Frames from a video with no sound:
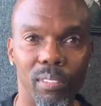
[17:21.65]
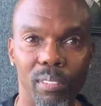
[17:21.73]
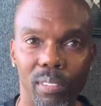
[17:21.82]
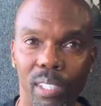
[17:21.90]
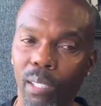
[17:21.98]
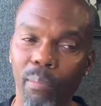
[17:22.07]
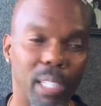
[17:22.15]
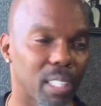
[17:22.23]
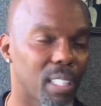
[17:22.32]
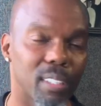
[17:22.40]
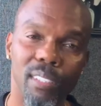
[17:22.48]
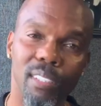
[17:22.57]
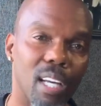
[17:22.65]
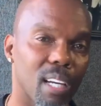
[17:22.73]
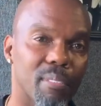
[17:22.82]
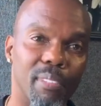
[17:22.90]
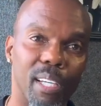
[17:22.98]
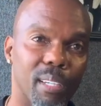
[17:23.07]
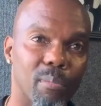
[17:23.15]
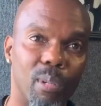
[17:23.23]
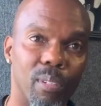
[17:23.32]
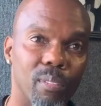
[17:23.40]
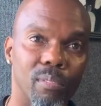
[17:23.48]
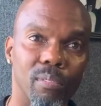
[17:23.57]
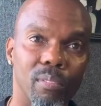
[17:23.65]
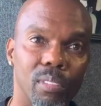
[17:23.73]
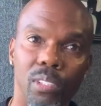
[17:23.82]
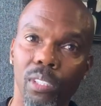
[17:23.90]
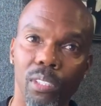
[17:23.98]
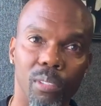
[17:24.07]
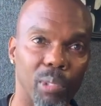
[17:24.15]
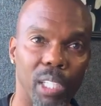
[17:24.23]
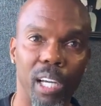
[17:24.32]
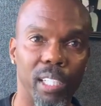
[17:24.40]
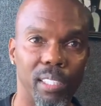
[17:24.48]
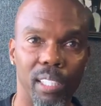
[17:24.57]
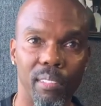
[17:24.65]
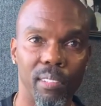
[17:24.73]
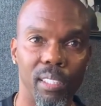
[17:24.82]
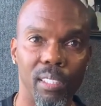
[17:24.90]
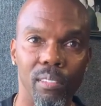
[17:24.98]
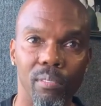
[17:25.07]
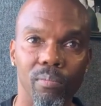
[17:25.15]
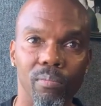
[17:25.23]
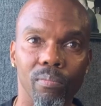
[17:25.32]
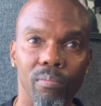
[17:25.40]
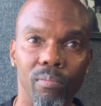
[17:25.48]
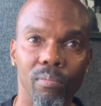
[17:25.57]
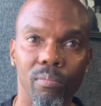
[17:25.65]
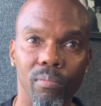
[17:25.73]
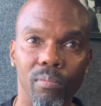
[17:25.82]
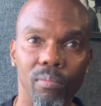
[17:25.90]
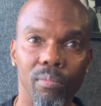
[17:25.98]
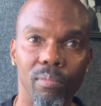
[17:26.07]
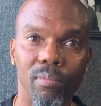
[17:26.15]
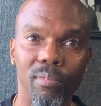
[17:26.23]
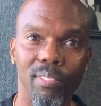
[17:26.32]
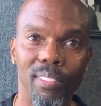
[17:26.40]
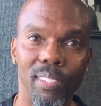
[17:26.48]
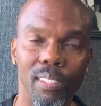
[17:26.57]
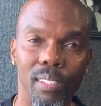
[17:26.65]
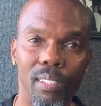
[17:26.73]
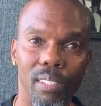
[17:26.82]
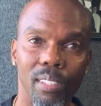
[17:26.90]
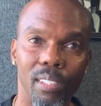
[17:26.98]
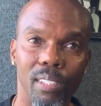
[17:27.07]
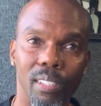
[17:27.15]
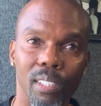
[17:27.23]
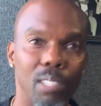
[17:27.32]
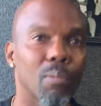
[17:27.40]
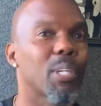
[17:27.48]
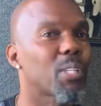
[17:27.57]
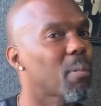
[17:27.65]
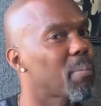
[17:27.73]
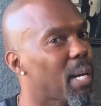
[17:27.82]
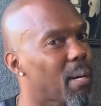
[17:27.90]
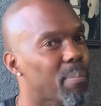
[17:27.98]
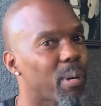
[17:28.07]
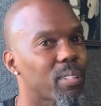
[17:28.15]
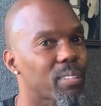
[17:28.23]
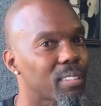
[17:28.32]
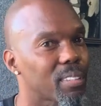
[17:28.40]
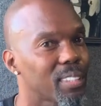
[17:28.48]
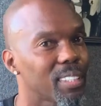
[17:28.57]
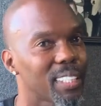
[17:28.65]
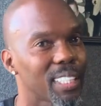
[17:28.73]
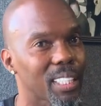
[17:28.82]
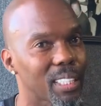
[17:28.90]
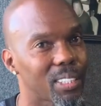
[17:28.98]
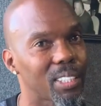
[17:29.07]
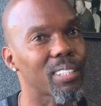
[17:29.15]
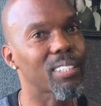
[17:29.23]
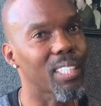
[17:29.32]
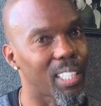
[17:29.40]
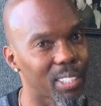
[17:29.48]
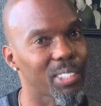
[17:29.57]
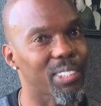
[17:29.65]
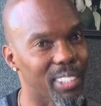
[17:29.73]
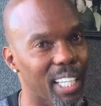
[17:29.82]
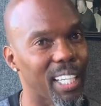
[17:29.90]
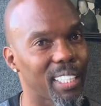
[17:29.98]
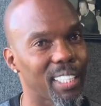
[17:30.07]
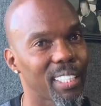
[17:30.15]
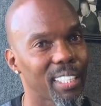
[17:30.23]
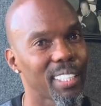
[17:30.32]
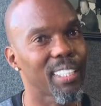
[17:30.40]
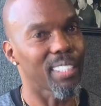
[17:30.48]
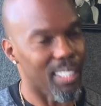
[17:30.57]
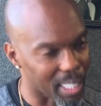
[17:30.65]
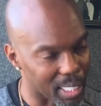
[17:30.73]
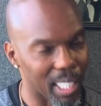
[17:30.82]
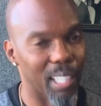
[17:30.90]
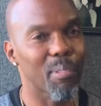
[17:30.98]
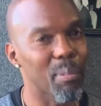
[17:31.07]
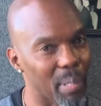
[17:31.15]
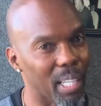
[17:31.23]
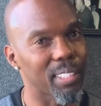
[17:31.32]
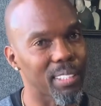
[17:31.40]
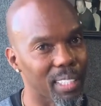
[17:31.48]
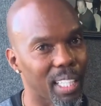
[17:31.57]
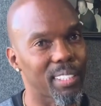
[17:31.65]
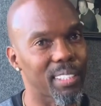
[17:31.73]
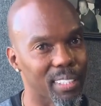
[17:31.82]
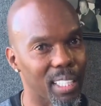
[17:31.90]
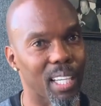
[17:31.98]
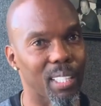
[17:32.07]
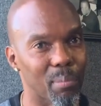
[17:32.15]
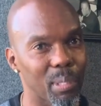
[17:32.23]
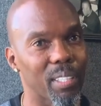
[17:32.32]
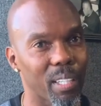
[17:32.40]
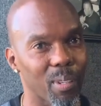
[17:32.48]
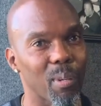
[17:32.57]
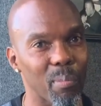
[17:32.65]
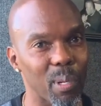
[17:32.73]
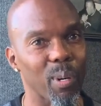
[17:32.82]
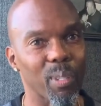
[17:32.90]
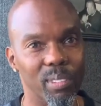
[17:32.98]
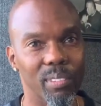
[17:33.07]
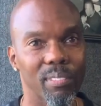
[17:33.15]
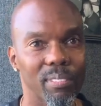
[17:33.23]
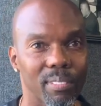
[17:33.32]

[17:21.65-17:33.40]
Yeah. Everybody ain't designed for that, bro. Nah. It's just the reality of nah, you're right, bro. It's not. And, and hey, man, it's. It, that don't it, make you a bad person. Nah. It just understanding yeah. that everybody's not designed to yeah. be their own boss. Right.